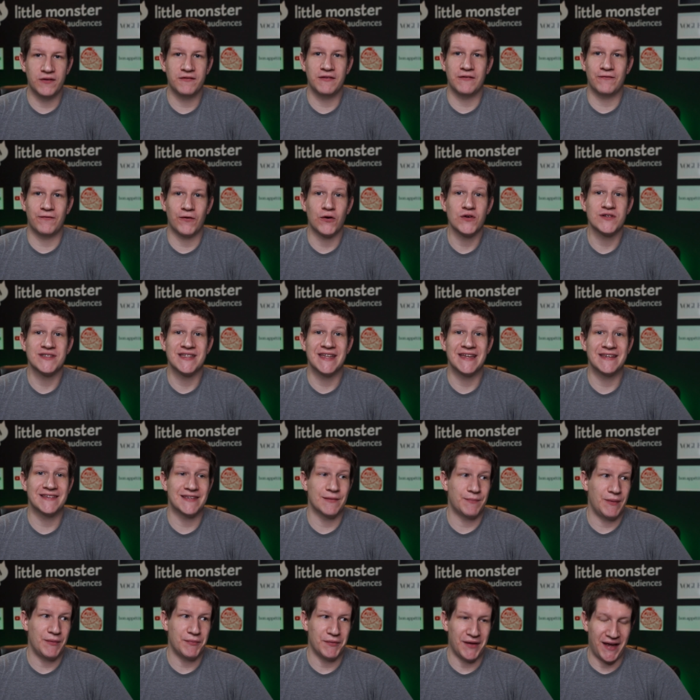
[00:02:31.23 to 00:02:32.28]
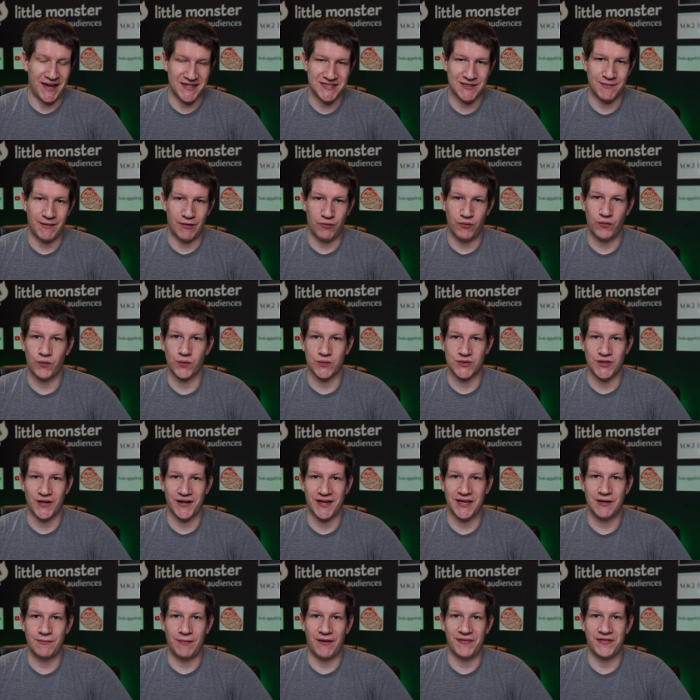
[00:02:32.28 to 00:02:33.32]
of the first things that people ask about when we're
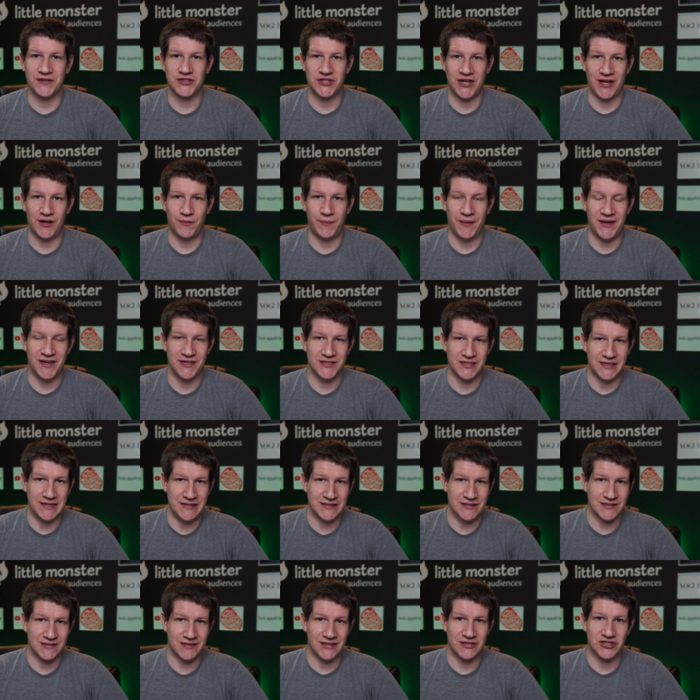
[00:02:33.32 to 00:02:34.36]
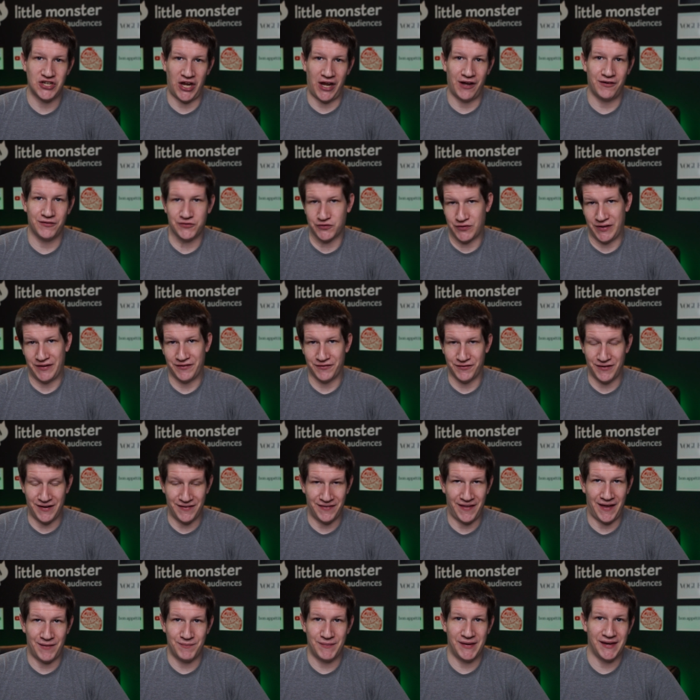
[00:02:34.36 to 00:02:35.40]
talking about the channel page is the channel trailer,
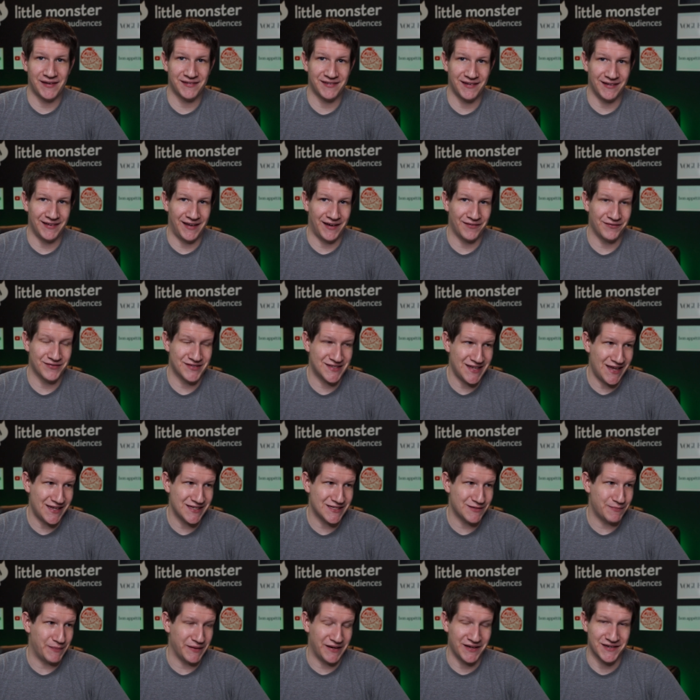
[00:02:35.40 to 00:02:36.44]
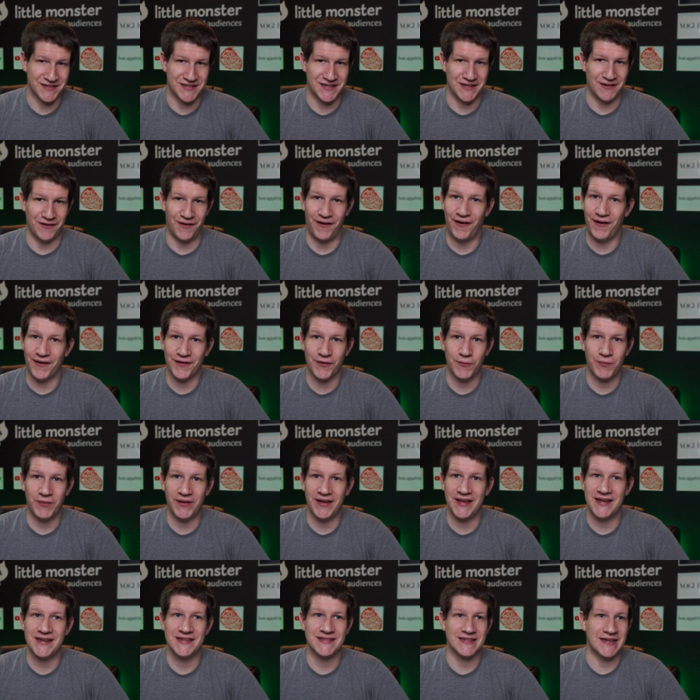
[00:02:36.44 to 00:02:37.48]
and that makes a lot of sense because it
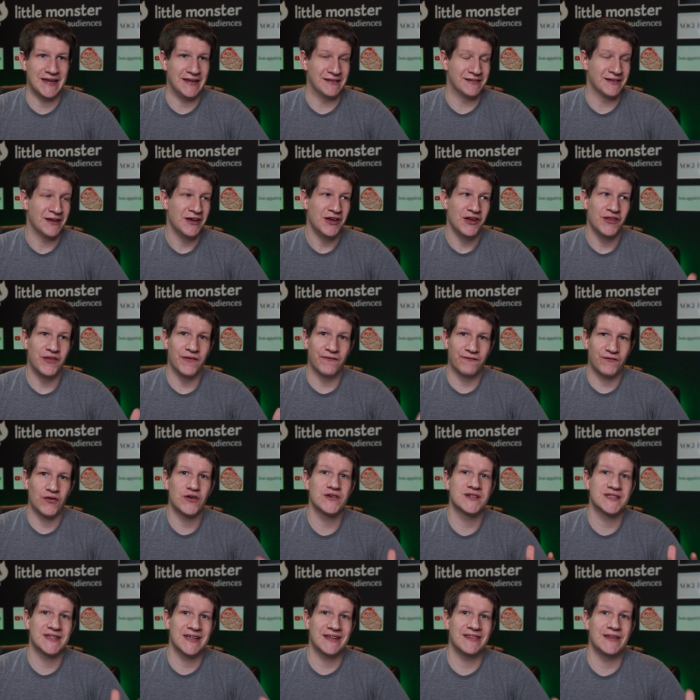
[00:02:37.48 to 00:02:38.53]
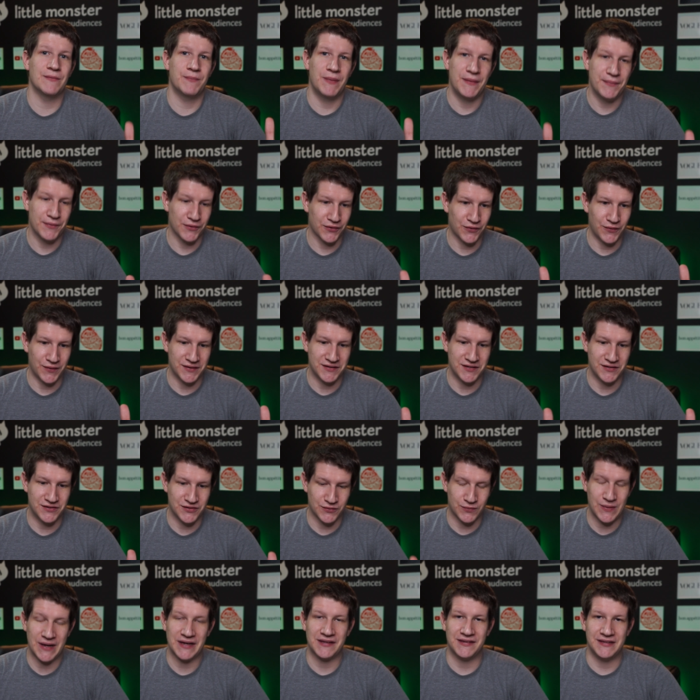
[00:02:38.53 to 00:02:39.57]
autoplays. It's the first thing that people are going to
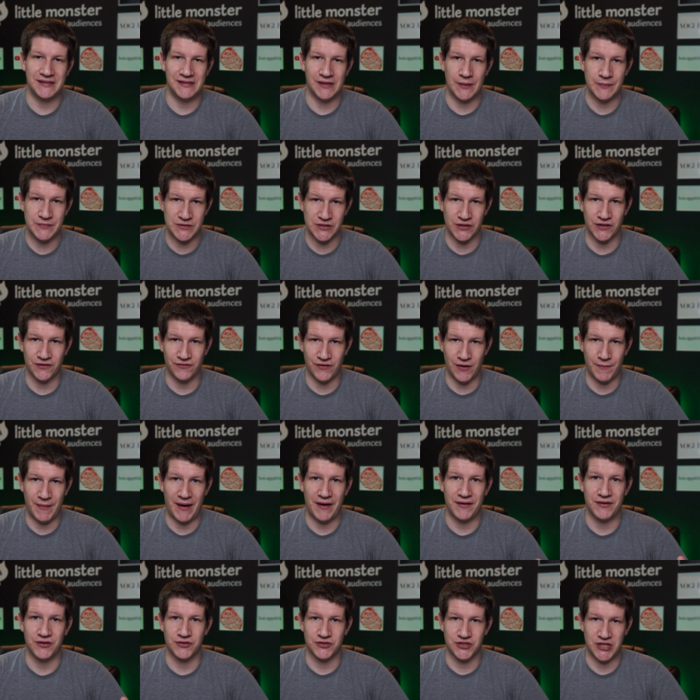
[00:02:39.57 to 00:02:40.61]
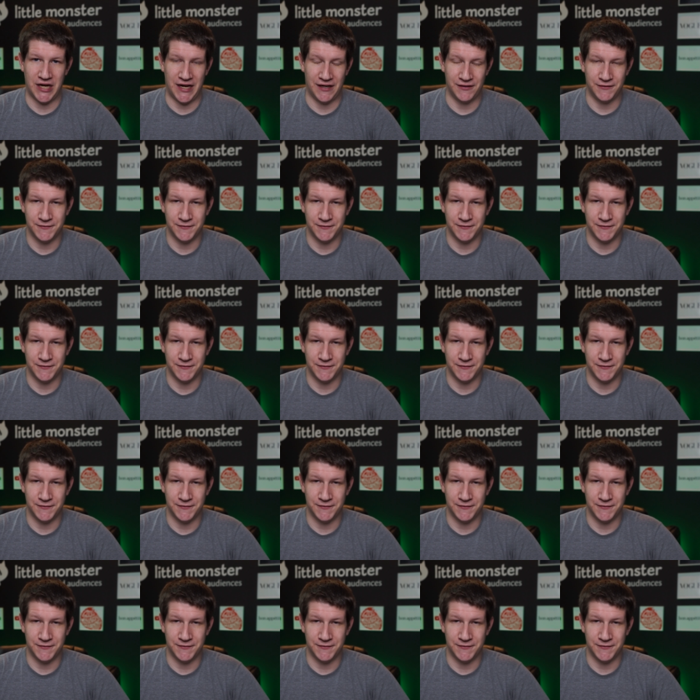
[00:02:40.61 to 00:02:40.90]
directly observe about your channel.